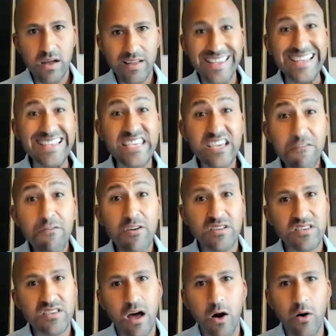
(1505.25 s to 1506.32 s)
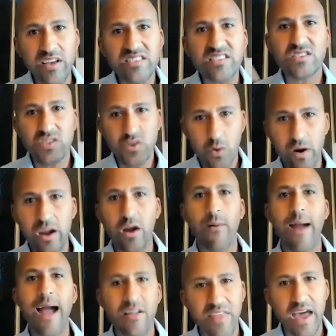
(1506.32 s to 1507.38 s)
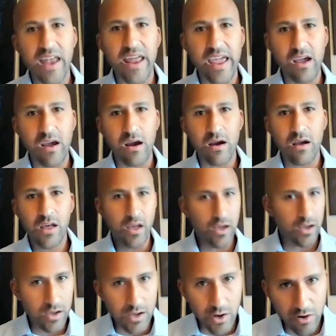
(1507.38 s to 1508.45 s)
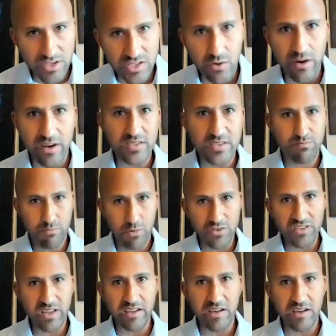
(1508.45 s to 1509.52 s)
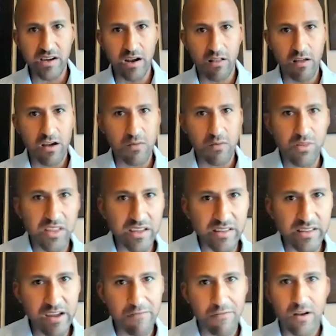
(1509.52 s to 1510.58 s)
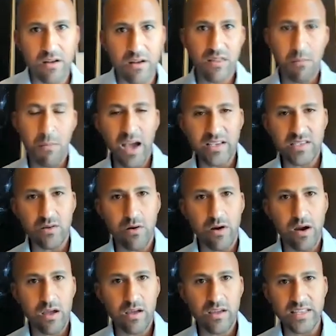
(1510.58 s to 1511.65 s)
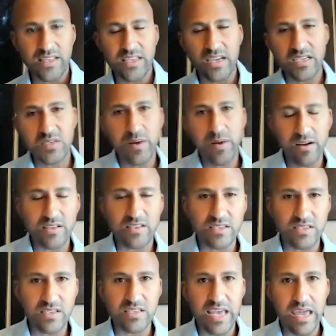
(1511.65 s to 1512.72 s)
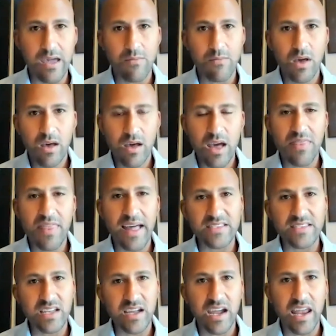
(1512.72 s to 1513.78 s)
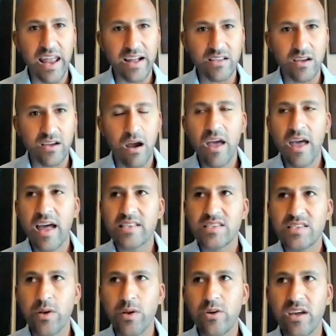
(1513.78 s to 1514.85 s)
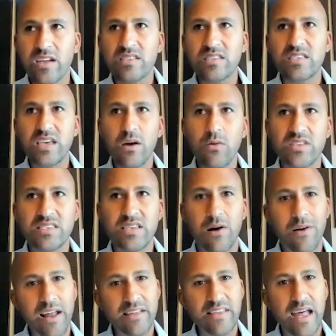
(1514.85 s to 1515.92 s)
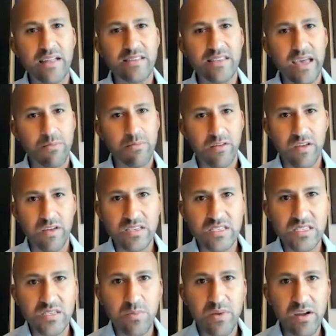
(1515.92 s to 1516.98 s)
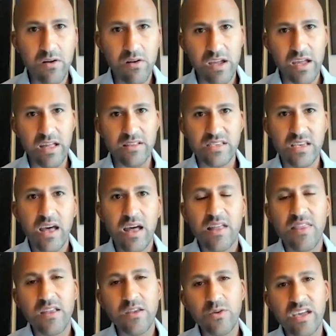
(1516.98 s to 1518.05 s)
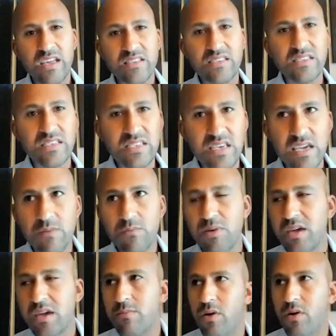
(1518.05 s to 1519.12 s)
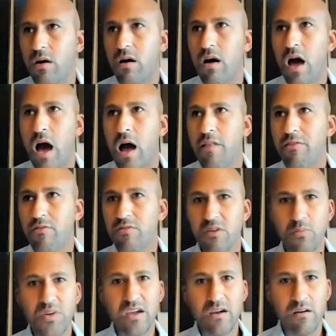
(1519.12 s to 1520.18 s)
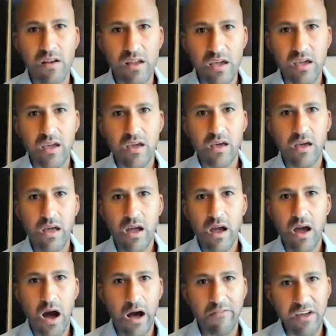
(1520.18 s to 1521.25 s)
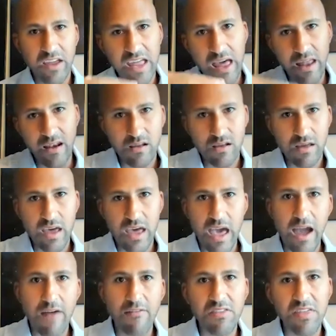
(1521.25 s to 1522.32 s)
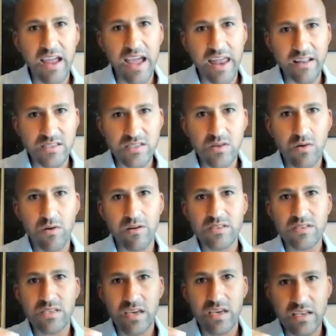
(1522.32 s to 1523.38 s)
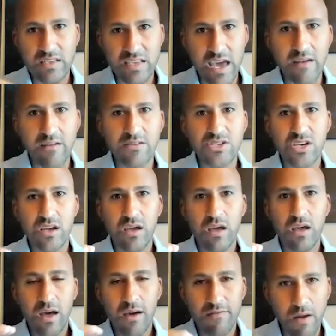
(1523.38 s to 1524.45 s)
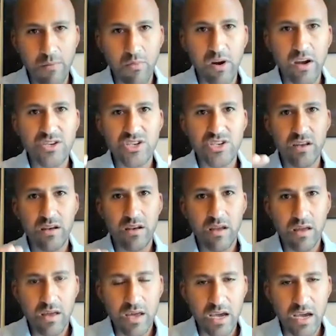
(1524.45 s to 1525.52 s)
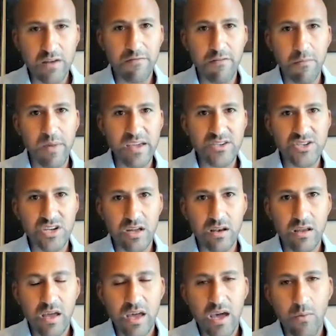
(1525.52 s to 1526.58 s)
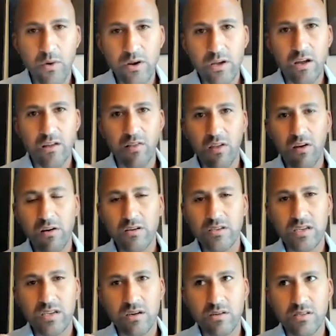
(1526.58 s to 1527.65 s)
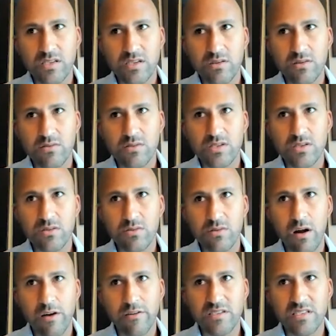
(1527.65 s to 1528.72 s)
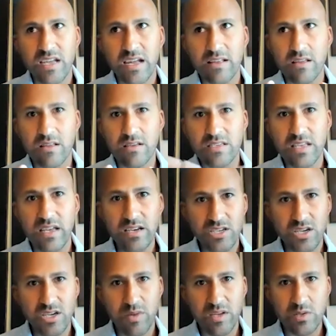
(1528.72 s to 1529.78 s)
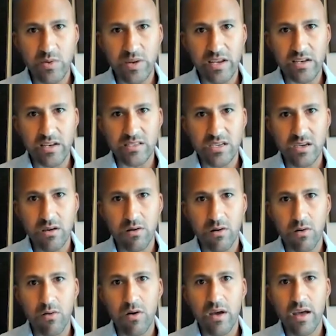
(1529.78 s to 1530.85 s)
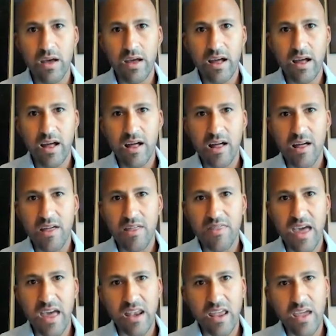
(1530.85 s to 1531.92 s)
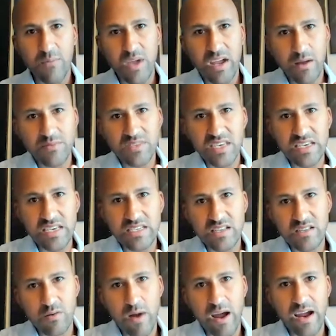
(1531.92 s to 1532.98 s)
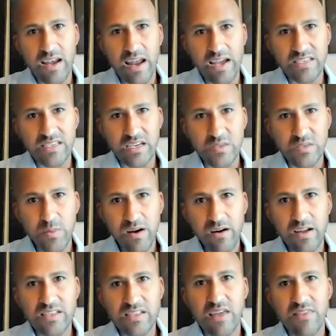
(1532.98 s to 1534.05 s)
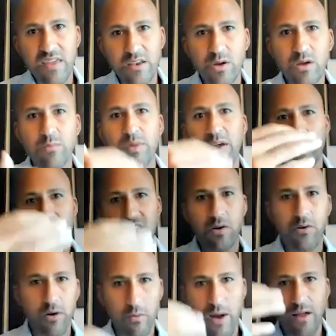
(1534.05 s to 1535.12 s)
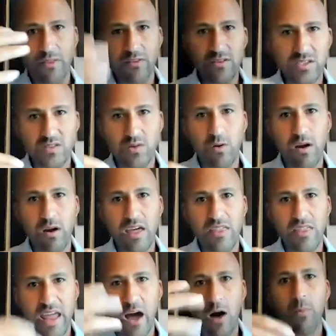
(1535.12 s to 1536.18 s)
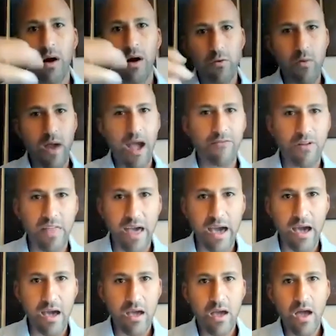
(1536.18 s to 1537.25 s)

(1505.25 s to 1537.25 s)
The difference, though, is the story around that anger. Your story is most likely going to look completely different than my story, yet the experience is the same. And that's the connector. So when you can sit with someone at that depth of experience, then you can see people through the purity of, again, everything at its source is energy, vibration, information. And when you can learn to understand the distinction between the two, then it becomes easy to recognize the experience, and then you can be with someone around their story and then help unravel that.